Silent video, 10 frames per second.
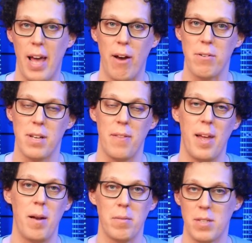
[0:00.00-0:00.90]
out and
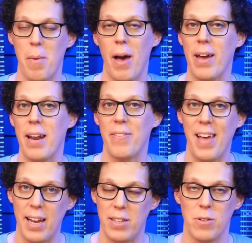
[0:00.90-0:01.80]
then somehow getting
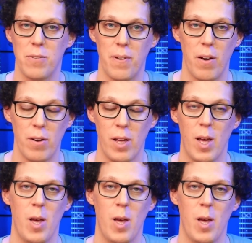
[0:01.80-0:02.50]
that into your phone,